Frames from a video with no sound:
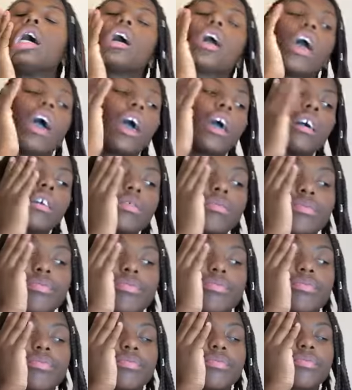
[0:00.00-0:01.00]
Okay,
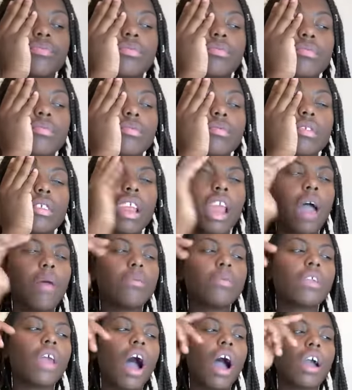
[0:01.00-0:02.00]

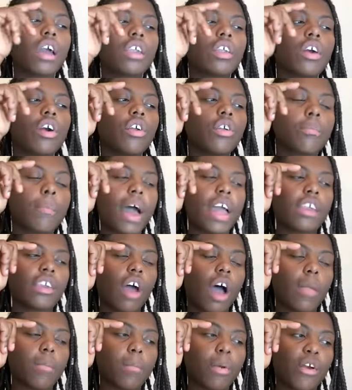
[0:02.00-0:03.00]
I'm not gonna go to my
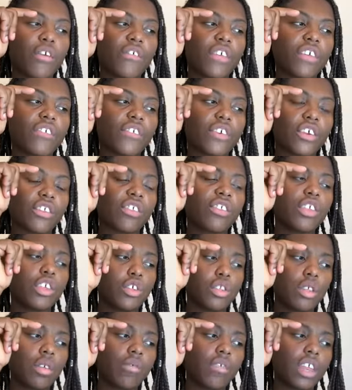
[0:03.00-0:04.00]
non-perfect first
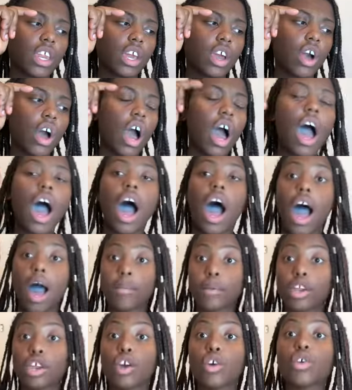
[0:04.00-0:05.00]
YouTube video.
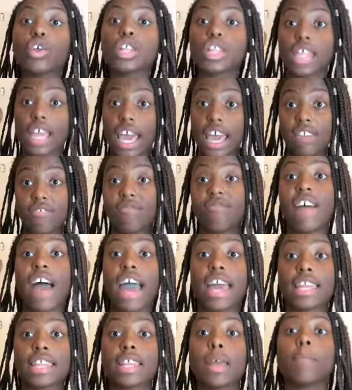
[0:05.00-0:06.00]
I'm gonna go to 10
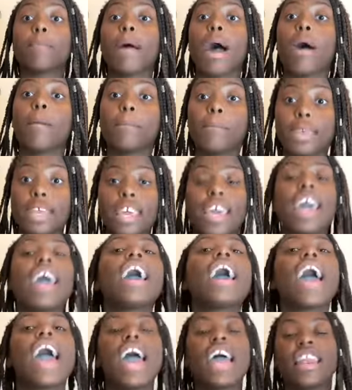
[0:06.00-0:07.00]
facts about me,
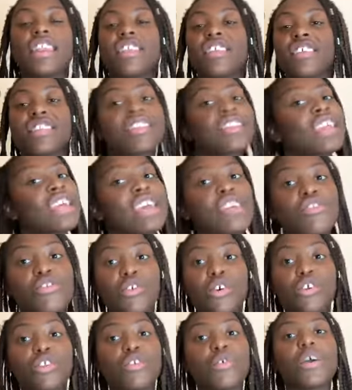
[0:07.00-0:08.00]
and this is the
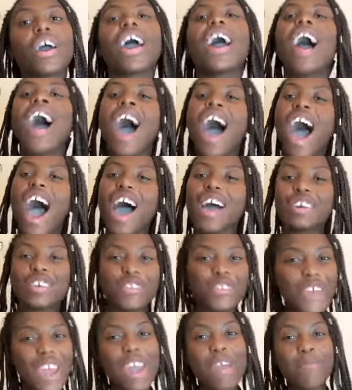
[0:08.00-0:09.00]
intro to it. A
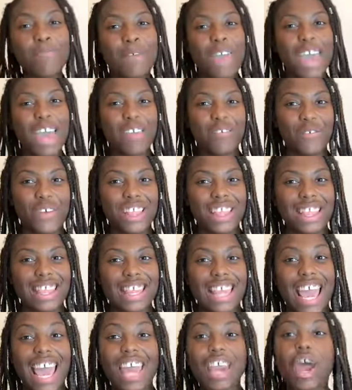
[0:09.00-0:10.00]
great man once
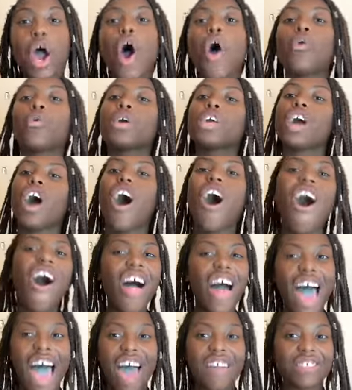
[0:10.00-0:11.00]
said, we
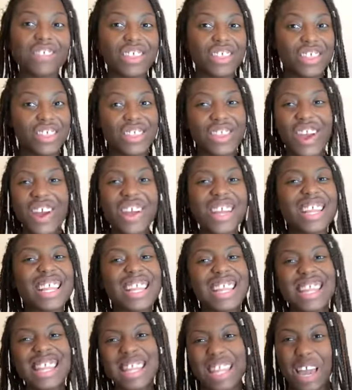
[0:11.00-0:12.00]
all have to
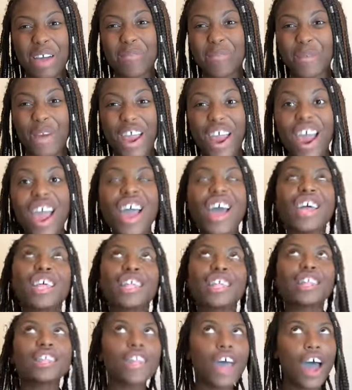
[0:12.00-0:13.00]
start somewhere.
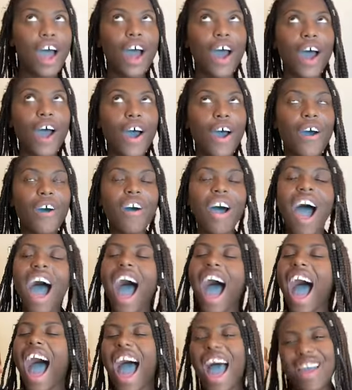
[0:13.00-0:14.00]
So
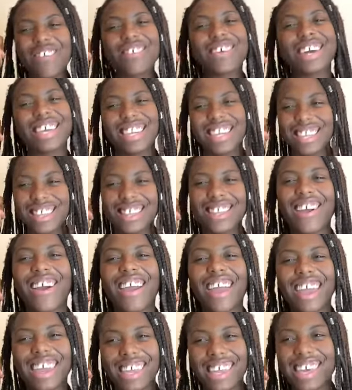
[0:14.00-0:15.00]
I'm gonna
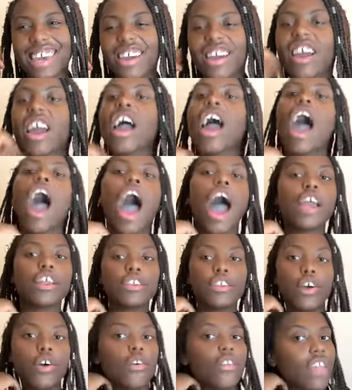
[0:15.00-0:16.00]
start here. I
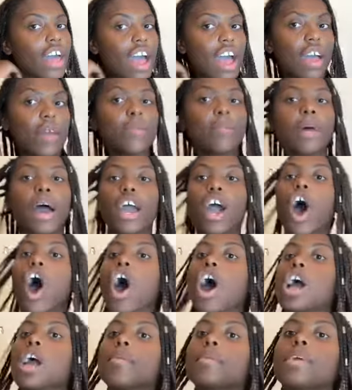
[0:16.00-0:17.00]
know that by
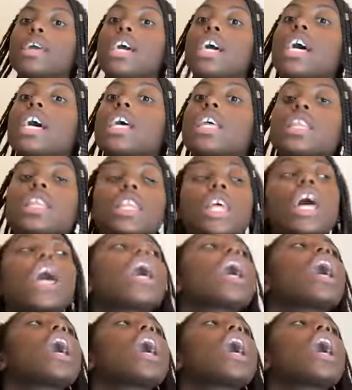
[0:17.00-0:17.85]
heart because